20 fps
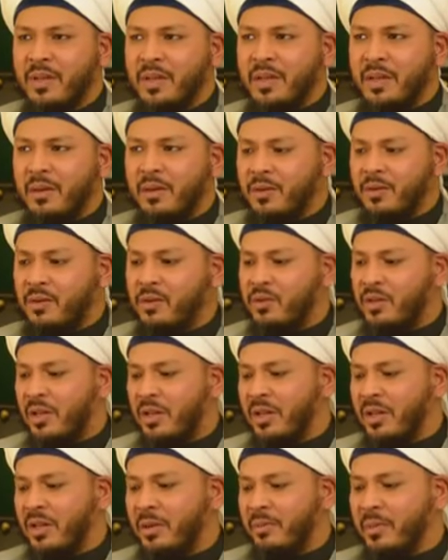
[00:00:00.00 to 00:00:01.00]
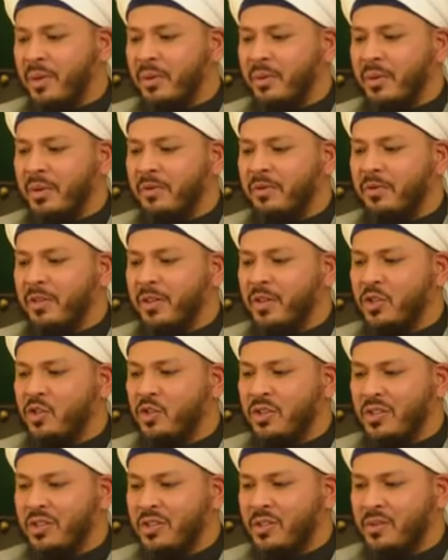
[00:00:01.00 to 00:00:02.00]
inshallah, may we finish
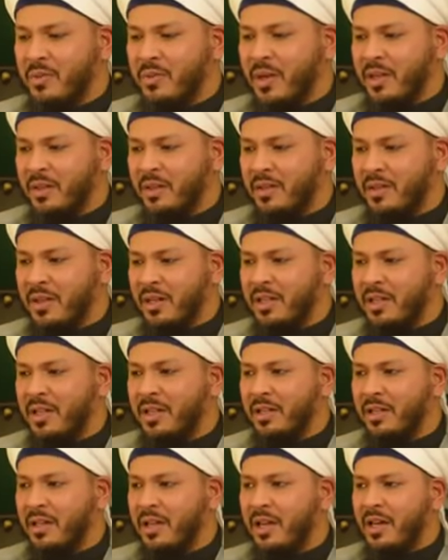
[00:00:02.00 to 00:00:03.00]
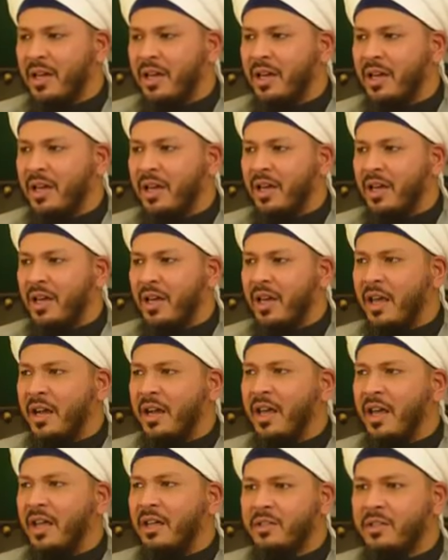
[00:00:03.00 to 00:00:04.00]
this month clean and
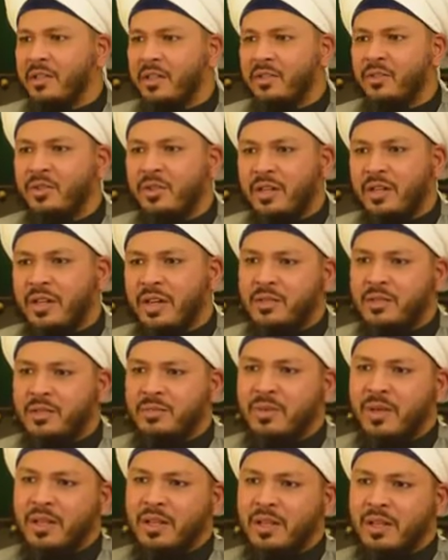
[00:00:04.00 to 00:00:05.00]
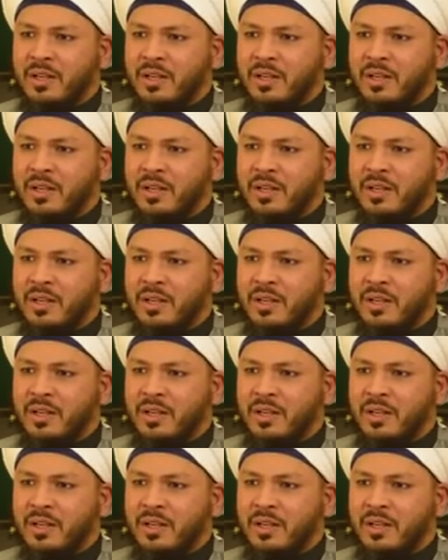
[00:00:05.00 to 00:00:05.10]
enter into the next month clean.